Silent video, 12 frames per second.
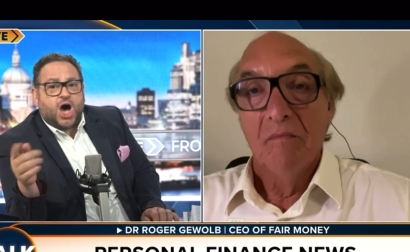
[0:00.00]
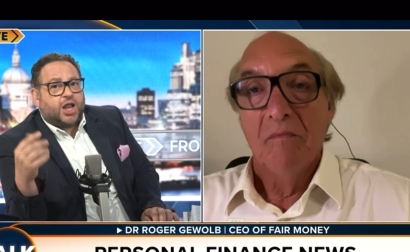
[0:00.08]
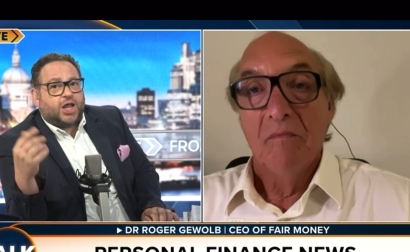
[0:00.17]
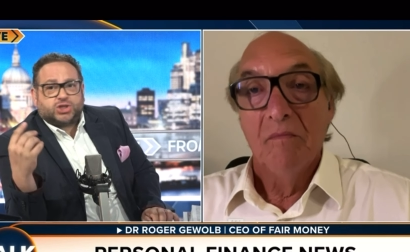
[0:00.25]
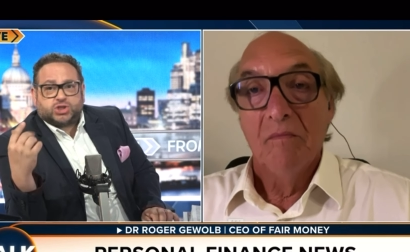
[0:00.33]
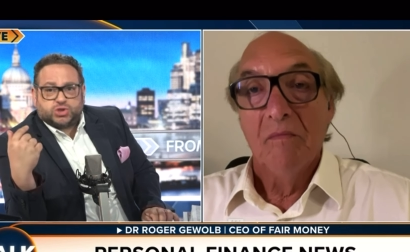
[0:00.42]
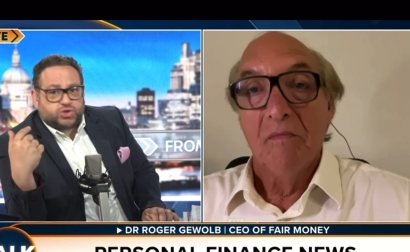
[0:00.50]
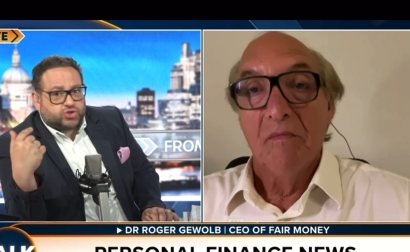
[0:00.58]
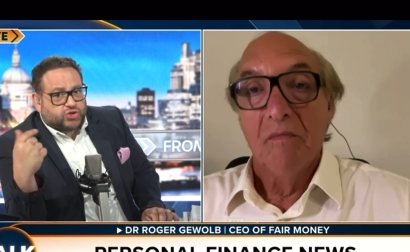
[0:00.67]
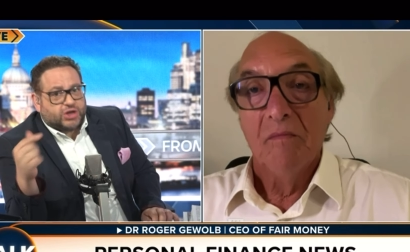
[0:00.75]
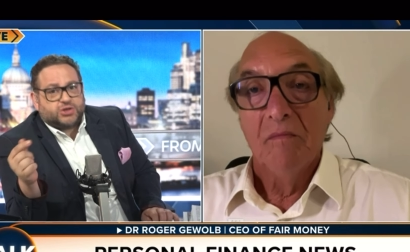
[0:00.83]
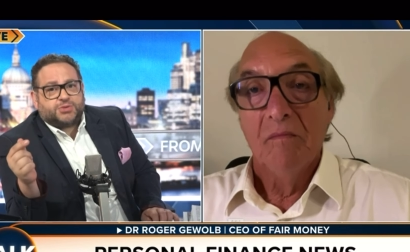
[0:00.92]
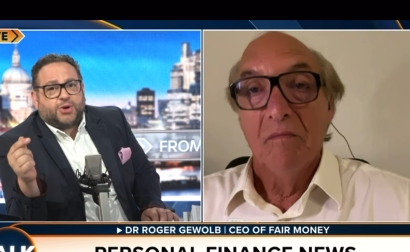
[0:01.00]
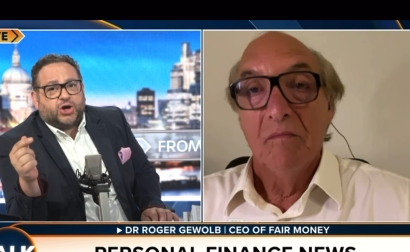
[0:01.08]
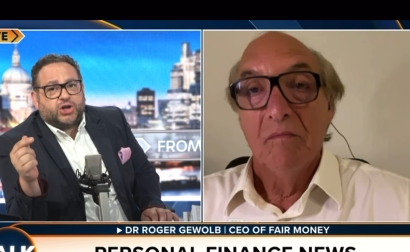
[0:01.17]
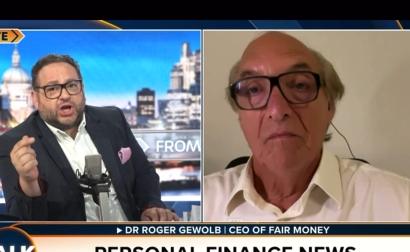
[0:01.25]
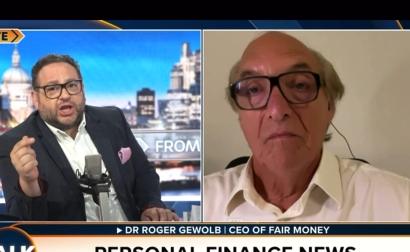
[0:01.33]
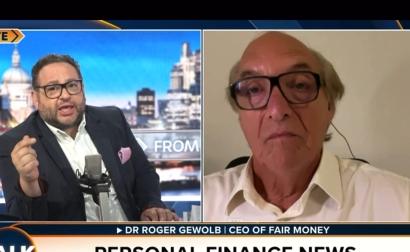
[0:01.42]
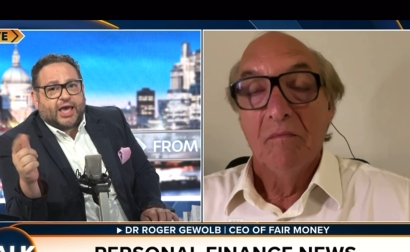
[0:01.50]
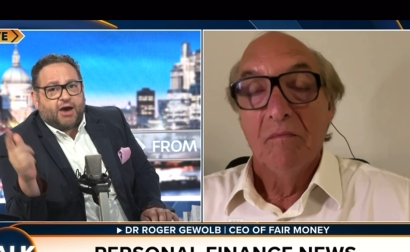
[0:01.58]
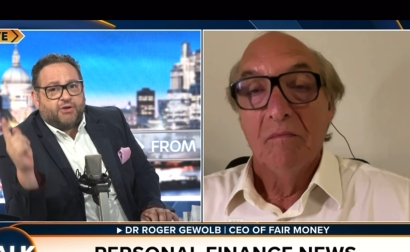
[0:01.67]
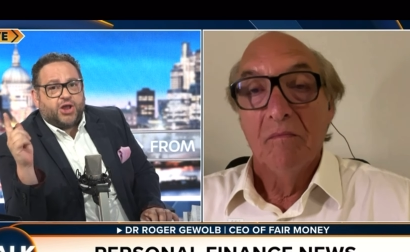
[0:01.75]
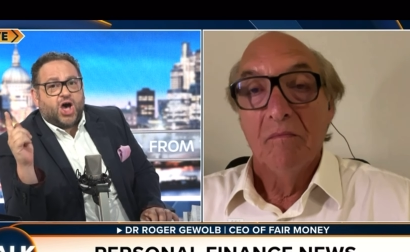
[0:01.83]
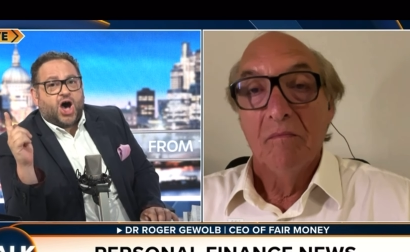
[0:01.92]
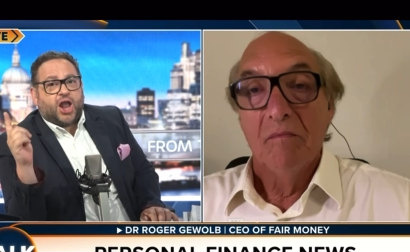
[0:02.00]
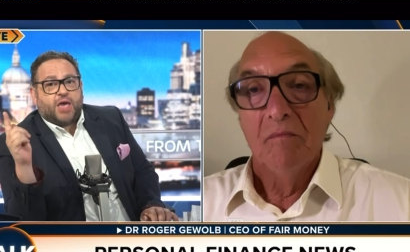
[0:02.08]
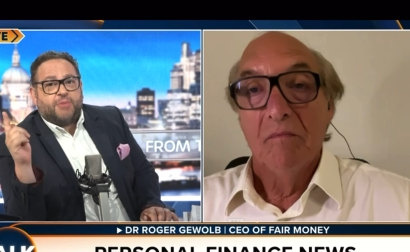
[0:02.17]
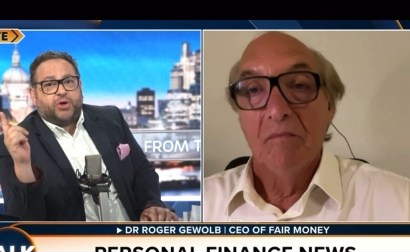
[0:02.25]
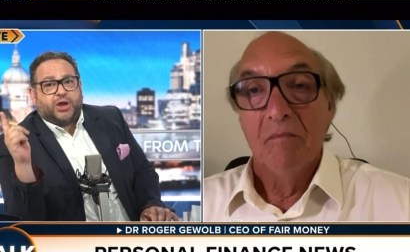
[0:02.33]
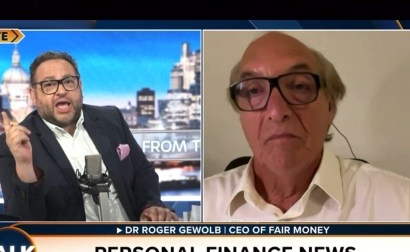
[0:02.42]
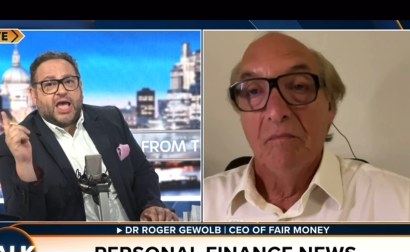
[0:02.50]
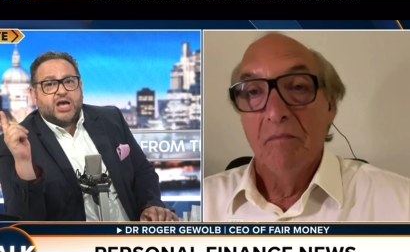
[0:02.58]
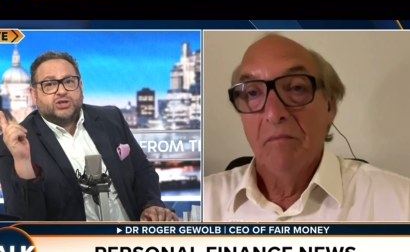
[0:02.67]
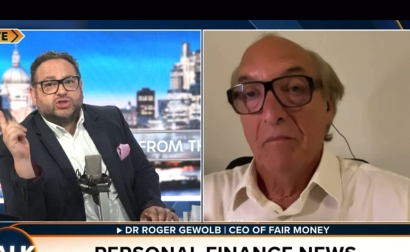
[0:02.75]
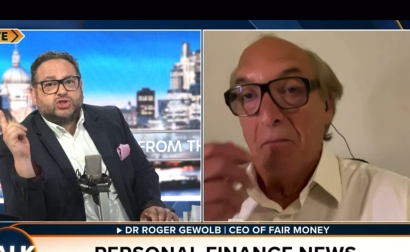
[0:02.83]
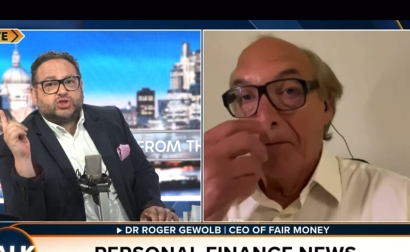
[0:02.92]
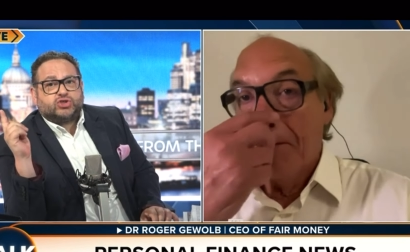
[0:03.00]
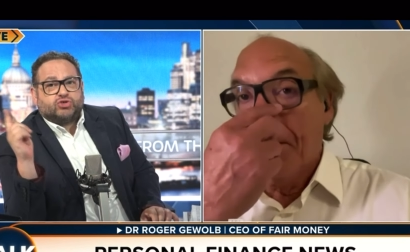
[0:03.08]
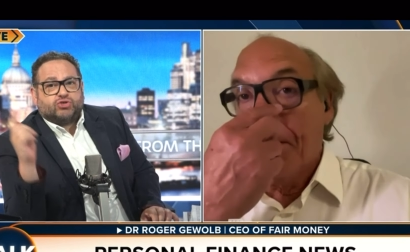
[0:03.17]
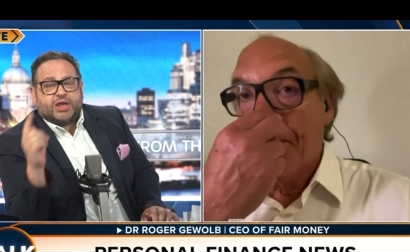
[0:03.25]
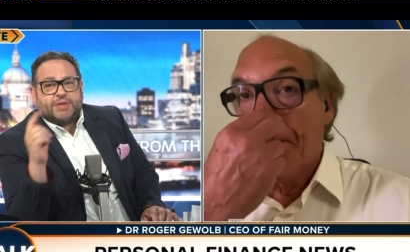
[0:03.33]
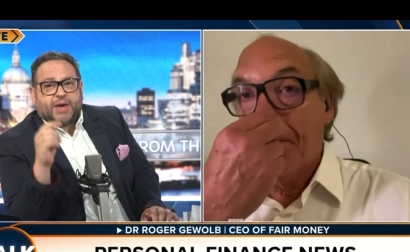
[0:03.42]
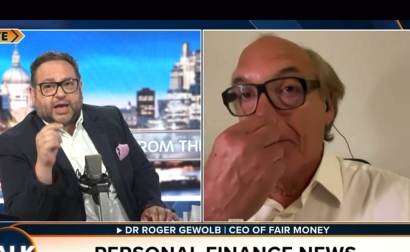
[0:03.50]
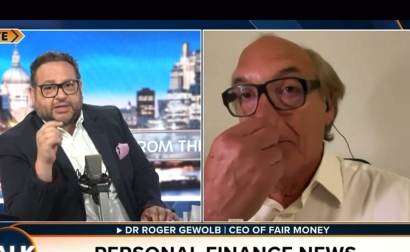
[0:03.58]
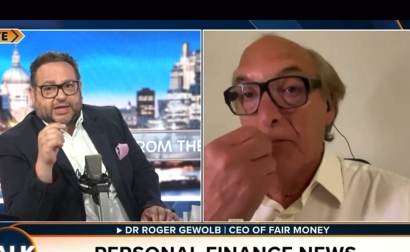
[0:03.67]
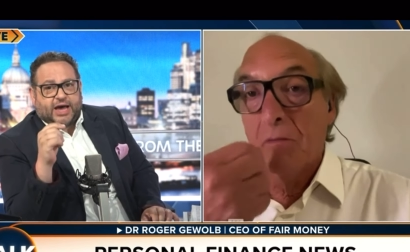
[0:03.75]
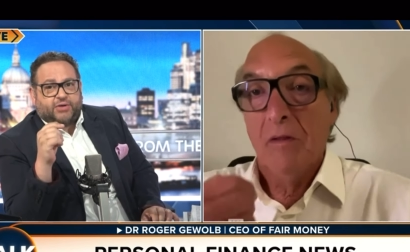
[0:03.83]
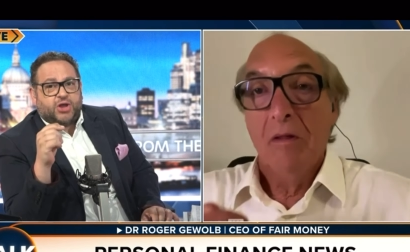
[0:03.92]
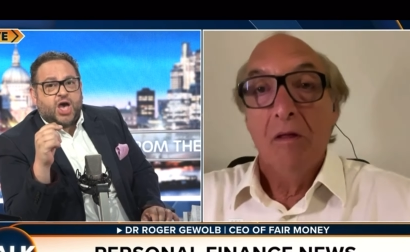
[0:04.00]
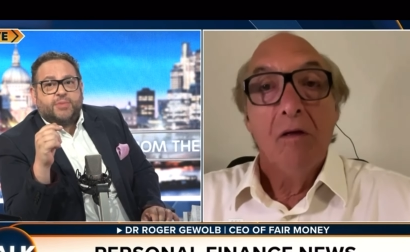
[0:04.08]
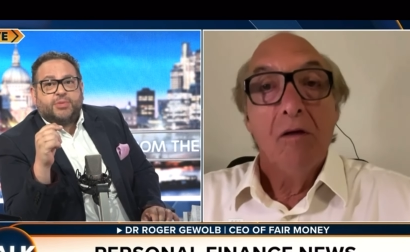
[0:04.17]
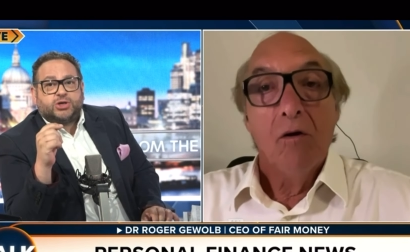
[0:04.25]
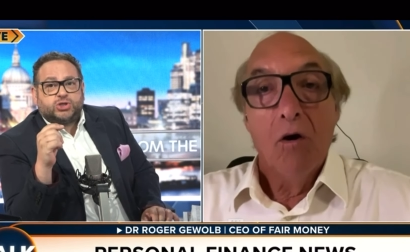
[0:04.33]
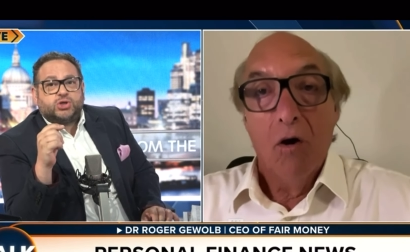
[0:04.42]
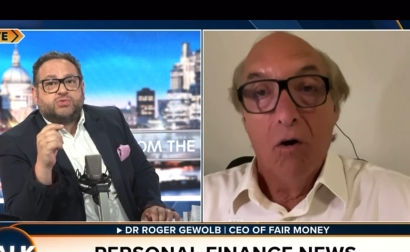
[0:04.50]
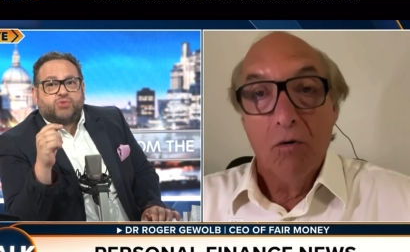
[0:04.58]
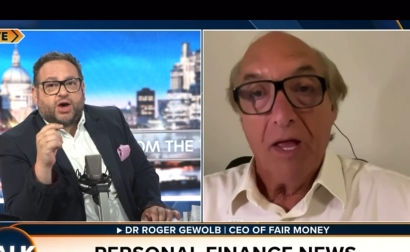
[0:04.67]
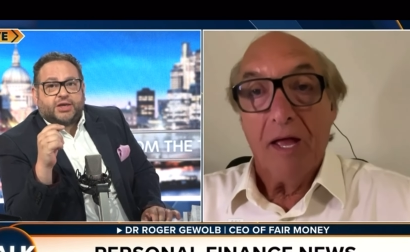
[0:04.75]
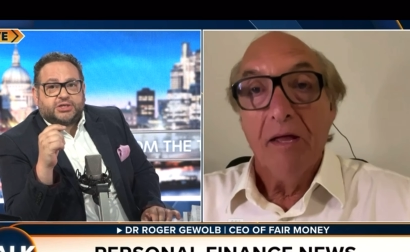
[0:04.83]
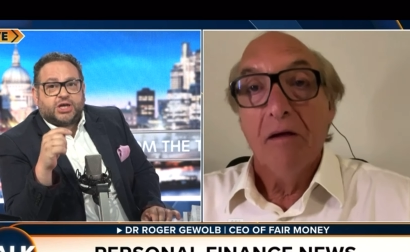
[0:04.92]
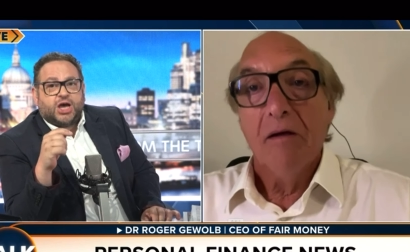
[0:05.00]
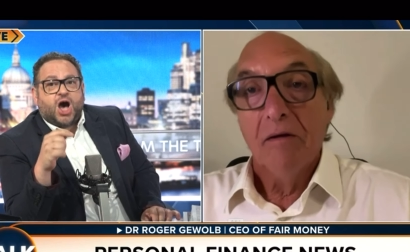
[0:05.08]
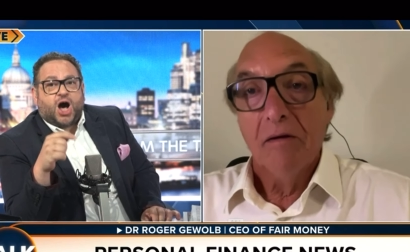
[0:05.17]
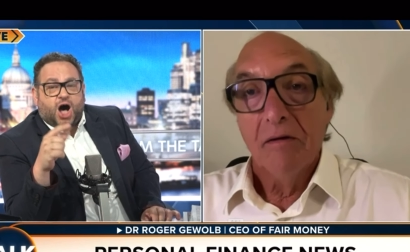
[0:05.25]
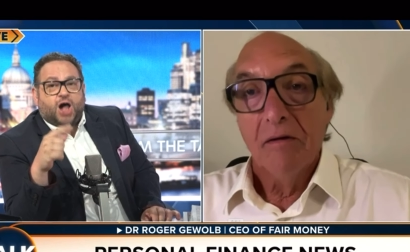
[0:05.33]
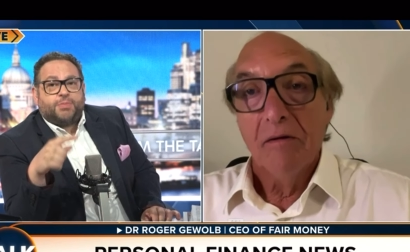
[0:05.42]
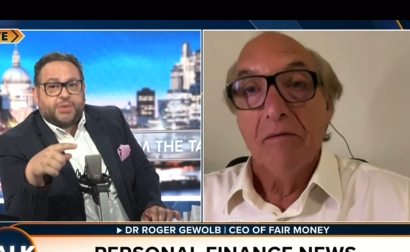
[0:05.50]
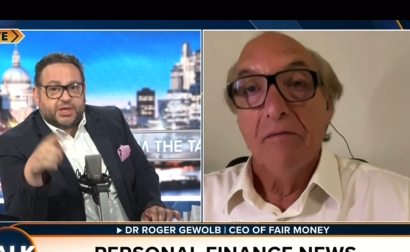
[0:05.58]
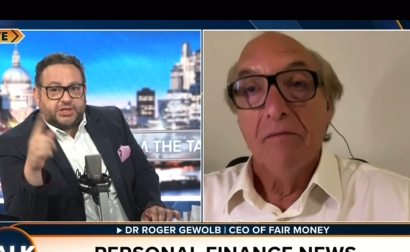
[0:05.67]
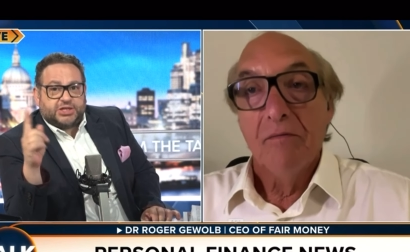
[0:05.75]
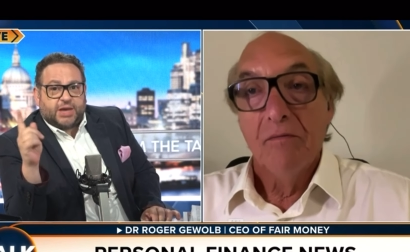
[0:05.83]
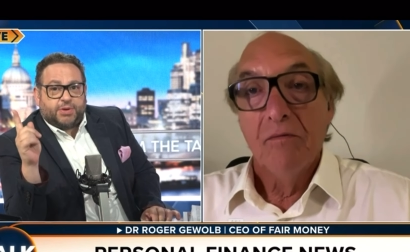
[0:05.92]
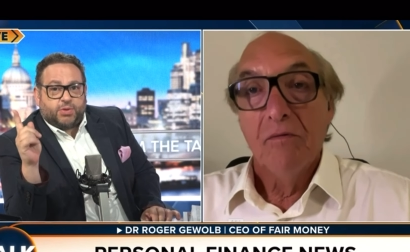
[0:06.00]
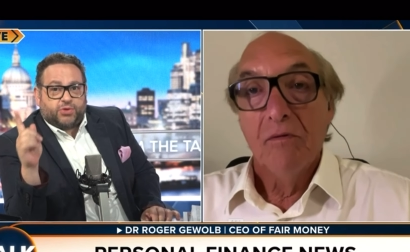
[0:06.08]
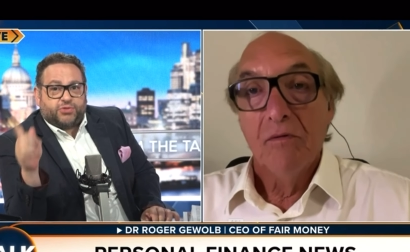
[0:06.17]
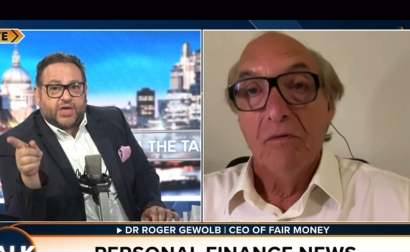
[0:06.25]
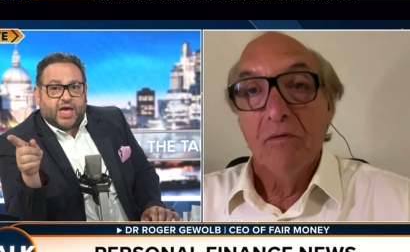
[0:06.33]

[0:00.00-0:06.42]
Speaker 1: And I just go straight onto my online account and I bring it straight back down because you're okay. right. I'll be in debit with